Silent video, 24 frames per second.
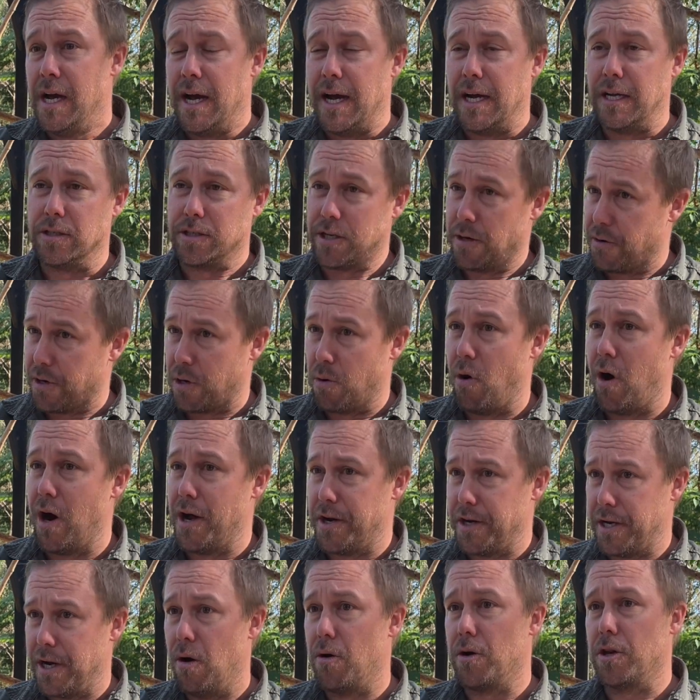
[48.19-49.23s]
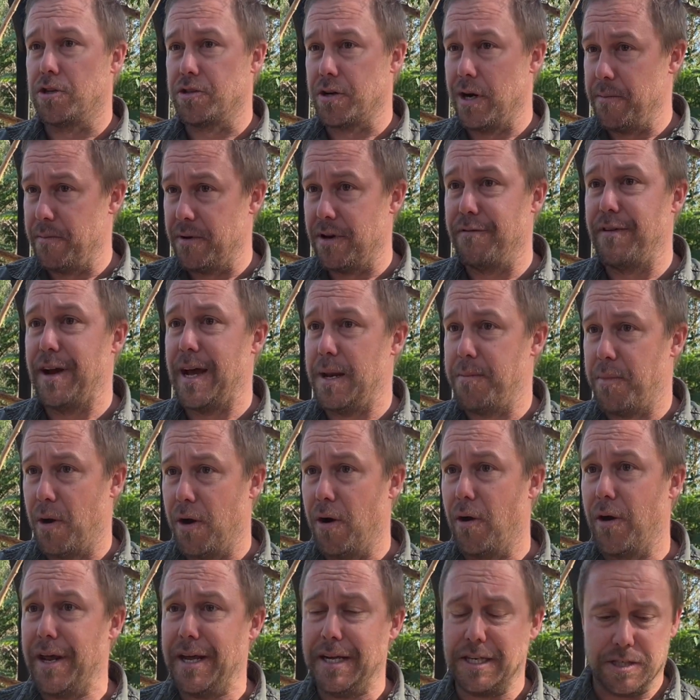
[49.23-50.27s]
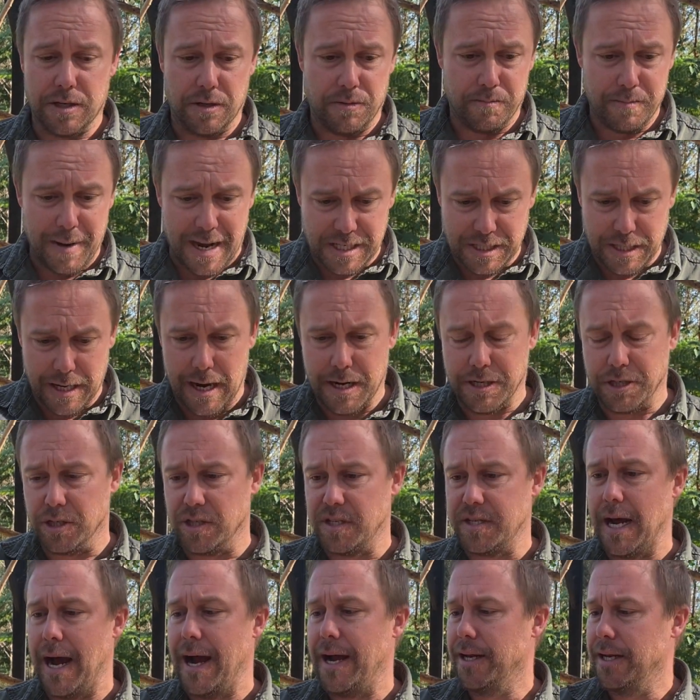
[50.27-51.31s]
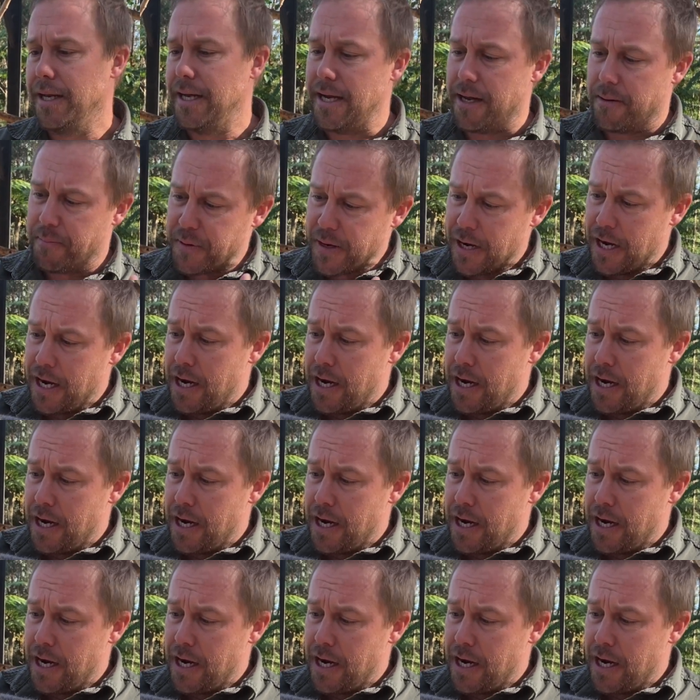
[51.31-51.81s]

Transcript: and so required to go on a treatment of antibiotics and massages daily, and